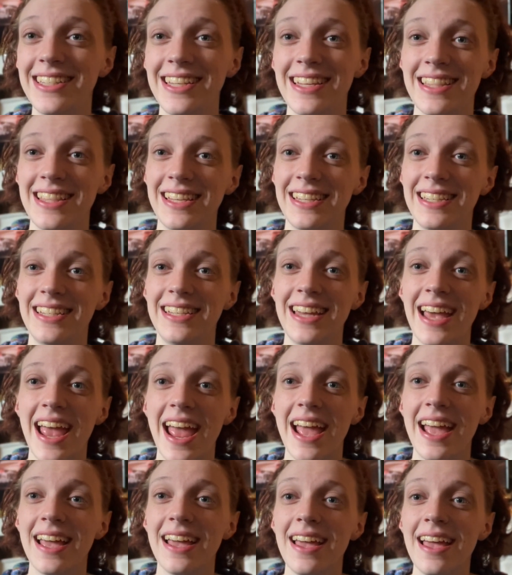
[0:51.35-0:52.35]
to this
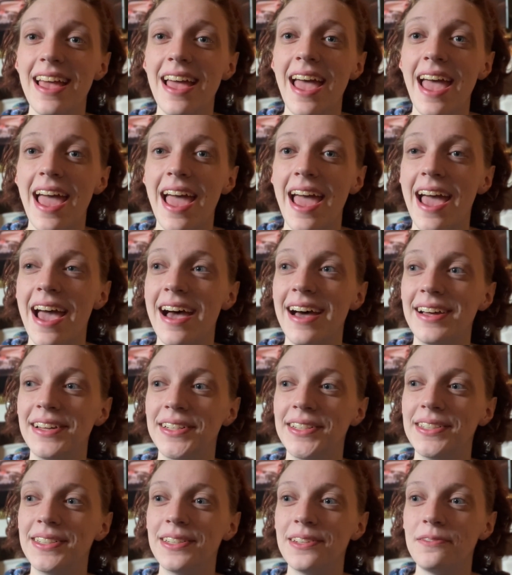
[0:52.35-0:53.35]
day,
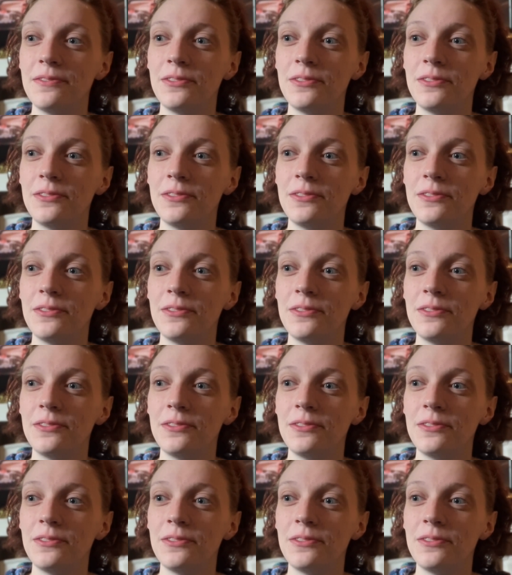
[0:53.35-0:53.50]
and